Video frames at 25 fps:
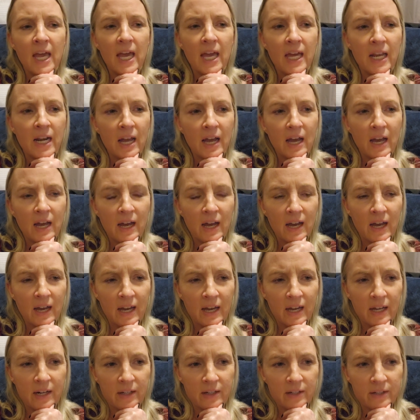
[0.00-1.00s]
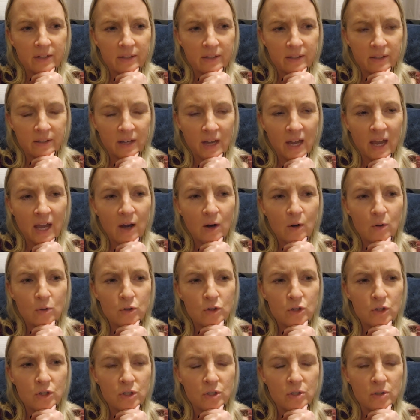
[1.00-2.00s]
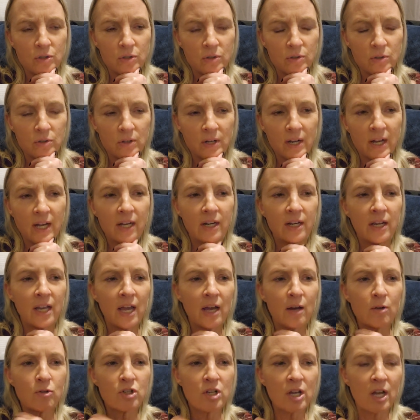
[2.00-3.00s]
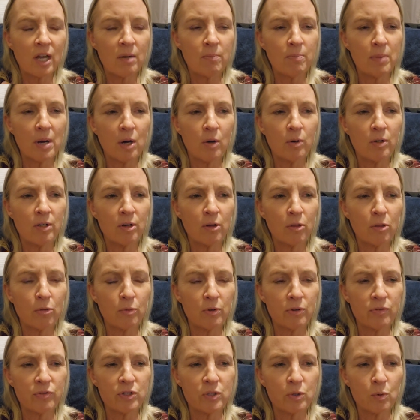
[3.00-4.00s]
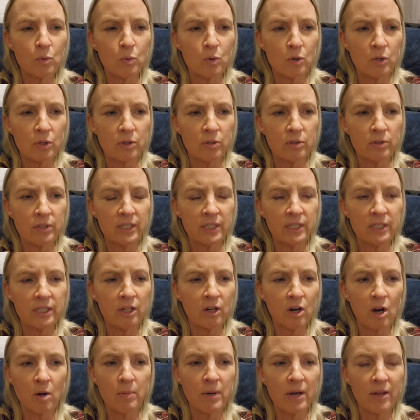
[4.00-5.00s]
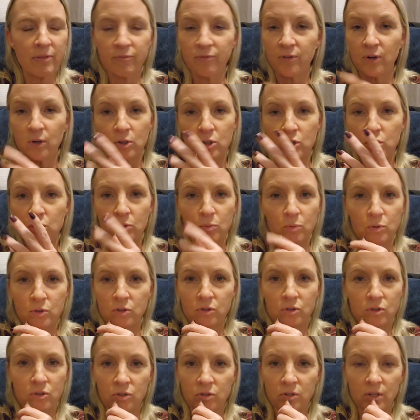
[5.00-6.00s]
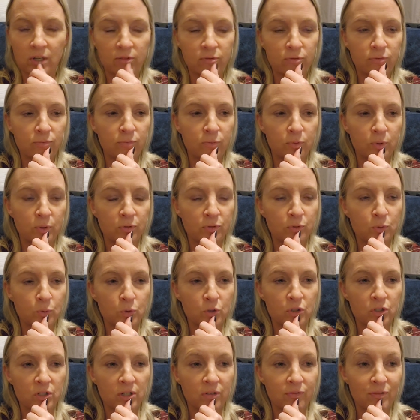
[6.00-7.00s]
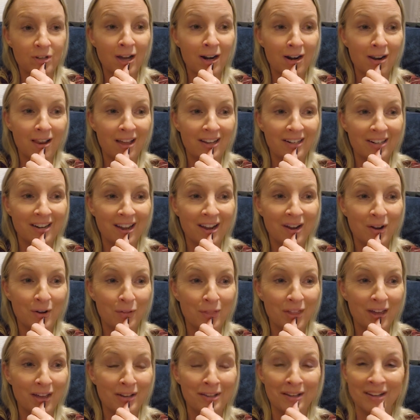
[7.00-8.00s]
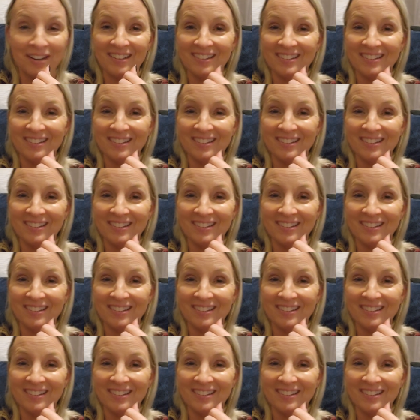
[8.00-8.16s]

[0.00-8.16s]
and I, I had a, a couch. I had a couch I had bought at a thrift store in there. All my furniture was just like thrift store stuff. Kind of like now, that,